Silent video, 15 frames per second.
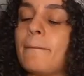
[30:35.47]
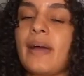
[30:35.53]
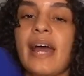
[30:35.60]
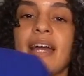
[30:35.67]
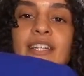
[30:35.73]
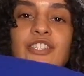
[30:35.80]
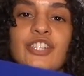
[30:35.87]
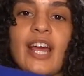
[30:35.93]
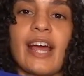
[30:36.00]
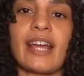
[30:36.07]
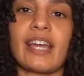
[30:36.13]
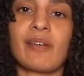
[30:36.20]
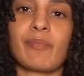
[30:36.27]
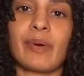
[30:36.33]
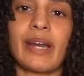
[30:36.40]
band
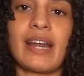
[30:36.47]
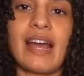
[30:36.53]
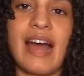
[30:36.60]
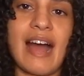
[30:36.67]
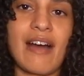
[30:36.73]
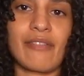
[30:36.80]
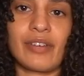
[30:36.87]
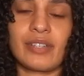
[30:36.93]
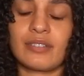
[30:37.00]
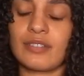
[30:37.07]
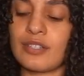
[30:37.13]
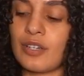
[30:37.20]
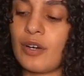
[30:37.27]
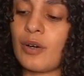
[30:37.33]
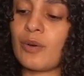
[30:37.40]
jacket, but I haven't.
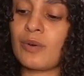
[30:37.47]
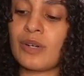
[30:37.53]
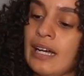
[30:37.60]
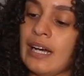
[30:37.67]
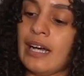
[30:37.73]
So